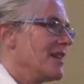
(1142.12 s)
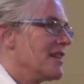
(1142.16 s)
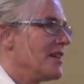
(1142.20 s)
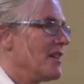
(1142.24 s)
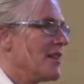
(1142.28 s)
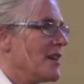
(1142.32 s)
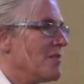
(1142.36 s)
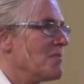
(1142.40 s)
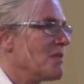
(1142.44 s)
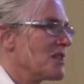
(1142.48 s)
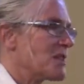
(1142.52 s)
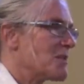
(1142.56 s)

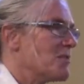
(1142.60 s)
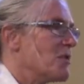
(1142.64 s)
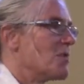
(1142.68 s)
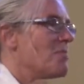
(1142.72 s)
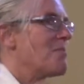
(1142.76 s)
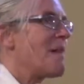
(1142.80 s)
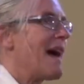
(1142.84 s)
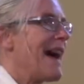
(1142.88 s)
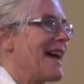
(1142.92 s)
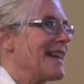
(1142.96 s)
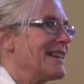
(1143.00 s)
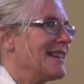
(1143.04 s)
you know, much more
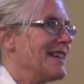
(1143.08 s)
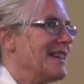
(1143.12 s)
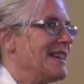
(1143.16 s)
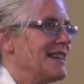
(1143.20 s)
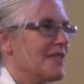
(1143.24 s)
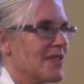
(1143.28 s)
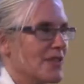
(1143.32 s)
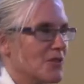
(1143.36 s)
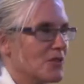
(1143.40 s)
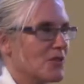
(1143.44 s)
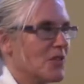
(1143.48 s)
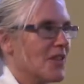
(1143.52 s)

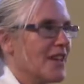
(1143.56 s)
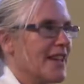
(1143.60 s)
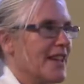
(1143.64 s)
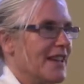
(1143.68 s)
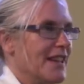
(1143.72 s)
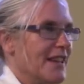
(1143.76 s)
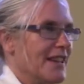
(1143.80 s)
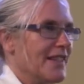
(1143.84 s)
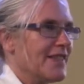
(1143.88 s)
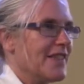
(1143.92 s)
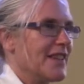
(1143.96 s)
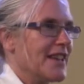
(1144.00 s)
manly than all
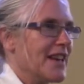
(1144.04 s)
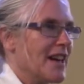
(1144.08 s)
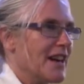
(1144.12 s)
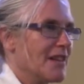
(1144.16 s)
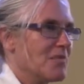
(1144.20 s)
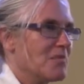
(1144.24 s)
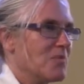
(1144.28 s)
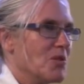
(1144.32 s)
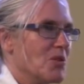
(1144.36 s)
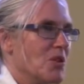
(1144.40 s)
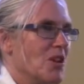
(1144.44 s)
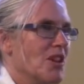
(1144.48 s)
the
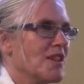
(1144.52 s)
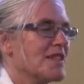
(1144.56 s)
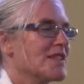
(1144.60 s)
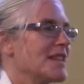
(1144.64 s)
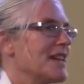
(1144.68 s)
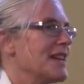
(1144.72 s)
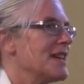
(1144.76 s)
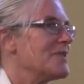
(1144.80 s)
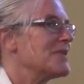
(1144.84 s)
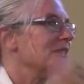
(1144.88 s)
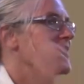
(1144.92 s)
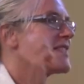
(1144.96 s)
young boys,
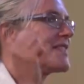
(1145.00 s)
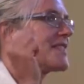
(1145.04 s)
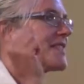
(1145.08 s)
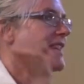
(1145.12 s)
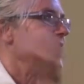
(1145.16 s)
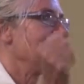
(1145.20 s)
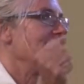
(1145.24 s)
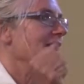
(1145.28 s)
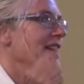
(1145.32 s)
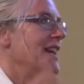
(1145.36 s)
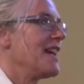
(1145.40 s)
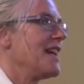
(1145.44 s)
and he would
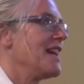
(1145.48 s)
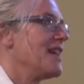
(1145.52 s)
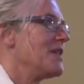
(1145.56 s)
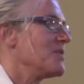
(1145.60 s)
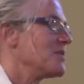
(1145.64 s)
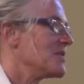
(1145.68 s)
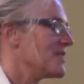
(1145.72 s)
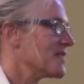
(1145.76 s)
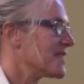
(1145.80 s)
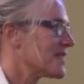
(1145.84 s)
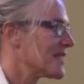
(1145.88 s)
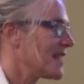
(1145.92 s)
see that he
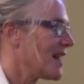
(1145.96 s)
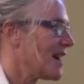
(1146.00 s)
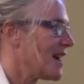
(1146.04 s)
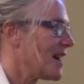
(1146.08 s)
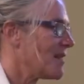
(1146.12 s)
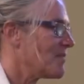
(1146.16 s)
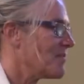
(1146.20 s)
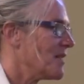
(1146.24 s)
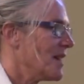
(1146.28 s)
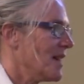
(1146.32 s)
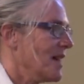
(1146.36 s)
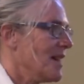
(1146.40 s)
was
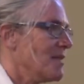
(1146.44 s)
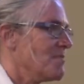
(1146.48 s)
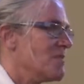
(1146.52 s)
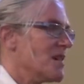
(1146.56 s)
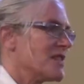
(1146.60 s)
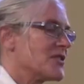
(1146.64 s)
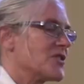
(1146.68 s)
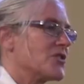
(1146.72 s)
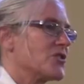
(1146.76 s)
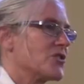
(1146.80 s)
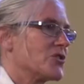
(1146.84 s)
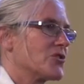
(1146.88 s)

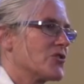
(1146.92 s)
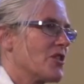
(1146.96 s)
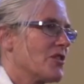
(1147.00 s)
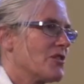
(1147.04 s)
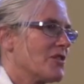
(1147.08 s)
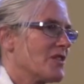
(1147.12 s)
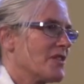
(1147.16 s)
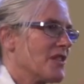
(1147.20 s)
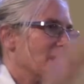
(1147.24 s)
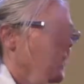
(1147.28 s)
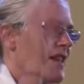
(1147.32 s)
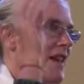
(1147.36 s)
much
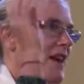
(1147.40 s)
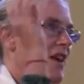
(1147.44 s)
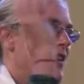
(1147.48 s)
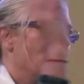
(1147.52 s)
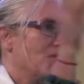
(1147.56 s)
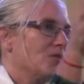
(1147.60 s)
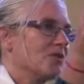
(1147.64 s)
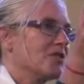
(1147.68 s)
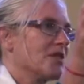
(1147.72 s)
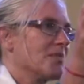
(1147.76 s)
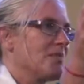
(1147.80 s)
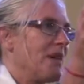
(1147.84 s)
stronger than the
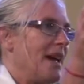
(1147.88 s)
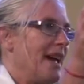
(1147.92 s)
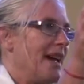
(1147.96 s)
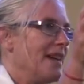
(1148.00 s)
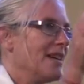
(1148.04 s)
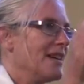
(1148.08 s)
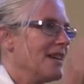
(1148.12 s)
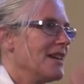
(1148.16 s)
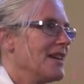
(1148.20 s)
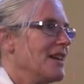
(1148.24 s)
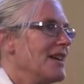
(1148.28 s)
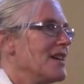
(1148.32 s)
older
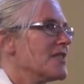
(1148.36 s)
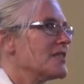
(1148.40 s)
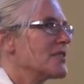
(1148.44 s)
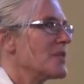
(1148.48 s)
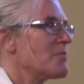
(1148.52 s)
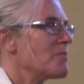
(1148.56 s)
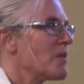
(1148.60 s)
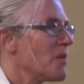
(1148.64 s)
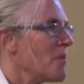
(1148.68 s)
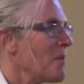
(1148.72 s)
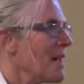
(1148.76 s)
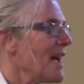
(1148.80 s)
men. So
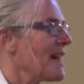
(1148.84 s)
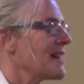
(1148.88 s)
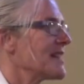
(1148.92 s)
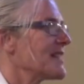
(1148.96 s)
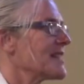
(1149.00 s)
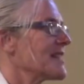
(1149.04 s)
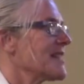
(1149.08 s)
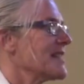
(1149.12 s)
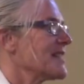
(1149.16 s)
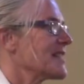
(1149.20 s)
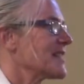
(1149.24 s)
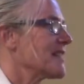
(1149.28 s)
he probably had a
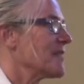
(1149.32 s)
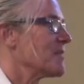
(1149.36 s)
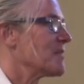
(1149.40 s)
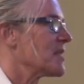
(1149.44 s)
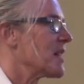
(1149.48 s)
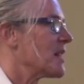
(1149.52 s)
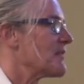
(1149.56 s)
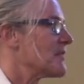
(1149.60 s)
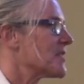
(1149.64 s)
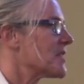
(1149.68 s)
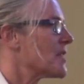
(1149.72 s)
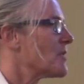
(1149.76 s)
sense of
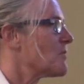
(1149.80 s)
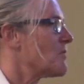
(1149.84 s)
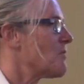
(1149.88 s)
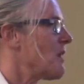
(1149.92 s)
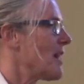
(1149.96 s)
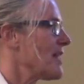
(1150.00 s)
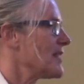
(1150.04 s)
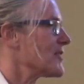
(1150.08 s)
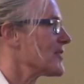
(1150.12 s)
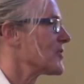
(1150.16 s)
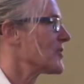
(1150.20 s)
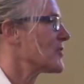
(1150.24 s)
himself as
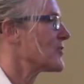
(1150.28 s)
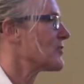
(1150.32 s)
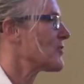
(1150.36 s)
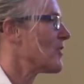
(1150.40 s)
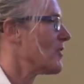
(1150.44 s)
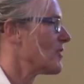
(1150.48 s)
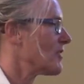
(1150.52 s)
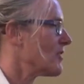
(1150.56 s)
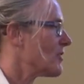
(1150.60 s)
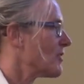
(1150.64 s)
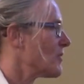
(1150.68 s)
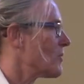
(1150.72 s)
quite
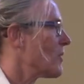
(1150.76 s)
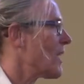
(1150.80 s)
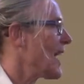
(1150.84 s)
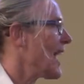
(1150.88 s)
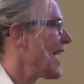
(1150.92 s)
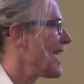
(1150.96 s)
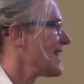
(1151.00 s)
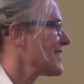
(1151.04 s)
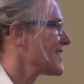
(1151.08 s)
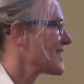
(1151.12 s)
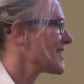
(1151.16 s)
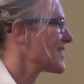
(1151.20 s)
strong, quite
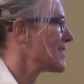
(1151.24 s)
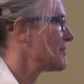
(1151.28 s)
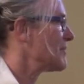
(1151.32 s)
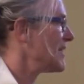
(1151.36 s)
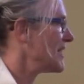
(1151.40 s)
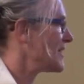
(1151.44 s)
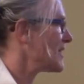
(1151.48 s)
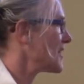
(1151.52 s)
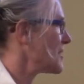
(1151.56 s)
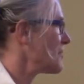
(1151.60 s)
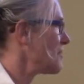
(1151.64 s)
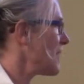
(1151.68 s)
handsome
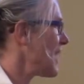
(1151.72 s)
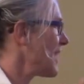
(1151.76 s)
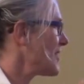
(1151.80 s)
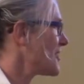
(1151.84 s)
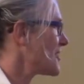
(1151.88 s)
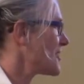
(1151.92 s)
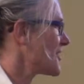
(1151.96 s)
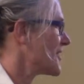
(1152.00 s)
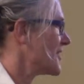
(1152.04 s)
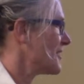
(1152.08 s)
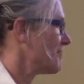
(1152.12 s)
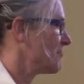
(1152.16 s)
in
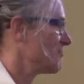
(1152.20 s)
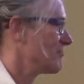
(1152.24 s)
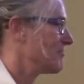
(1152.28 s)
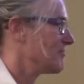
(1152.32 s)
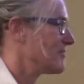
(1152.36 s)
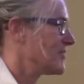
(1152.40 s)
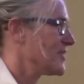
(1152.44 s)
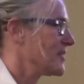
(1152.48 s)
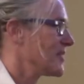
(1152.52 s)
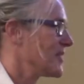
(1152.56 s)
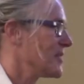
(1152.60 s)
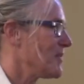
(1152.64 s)
comparison. Do
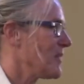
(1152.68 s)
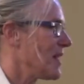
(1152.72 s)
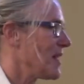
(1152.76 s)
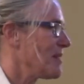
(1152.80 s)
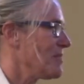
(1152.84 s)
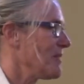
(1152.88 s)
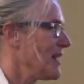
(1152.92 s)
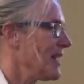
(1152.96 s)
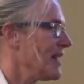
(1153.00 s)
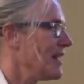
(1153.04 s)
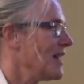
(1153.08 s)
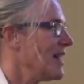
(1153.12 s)
you see what
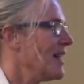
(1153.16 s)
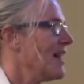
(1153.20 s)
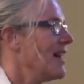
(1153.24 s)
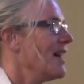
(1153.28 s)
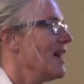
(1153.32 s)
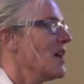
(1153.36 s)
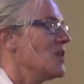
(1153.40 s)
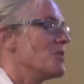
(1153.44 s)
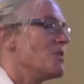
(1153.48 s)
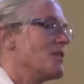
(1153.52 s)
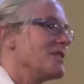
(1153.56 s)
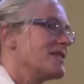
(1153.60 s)
I mean?
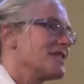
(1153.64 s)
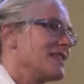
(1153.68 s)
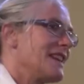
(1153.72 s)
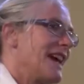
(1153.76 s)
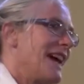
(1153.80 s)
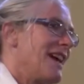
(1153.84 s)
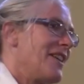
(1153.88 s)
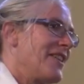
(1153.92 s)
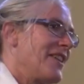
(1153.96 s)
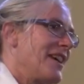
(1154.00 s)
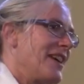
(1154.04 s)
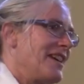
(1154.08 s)
Whereas
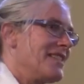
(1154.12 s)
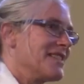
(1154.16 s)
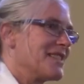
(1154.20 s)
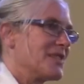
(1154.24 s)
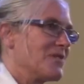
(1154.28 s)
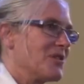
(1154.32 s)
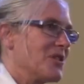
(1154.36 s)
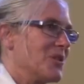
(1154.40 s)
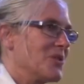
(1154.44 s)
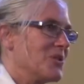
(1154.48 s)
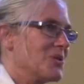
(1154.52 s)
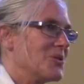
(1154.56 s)
nowadays,
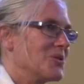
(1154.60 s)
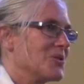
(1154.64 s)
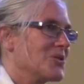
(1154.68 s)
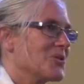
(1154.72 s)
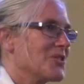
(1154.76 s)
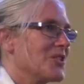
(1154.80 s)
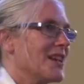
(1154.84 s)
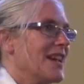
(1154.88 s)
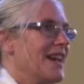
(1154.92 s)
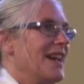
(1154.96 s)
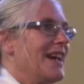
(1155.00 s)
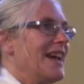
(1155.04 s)
of
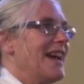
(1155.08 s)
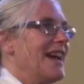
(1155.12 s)
course,